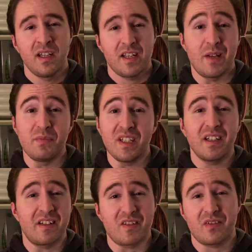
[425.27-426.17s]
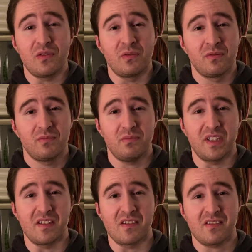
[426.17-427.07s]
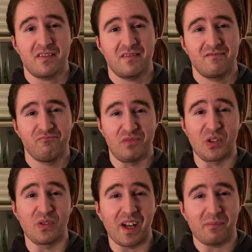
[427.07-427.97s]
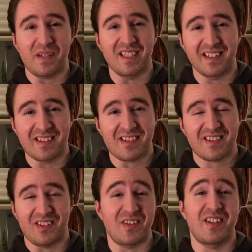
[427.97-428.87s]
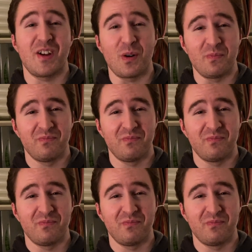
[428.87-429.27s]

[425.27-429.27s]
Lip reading: and be honest too, because not being honest doesn't help.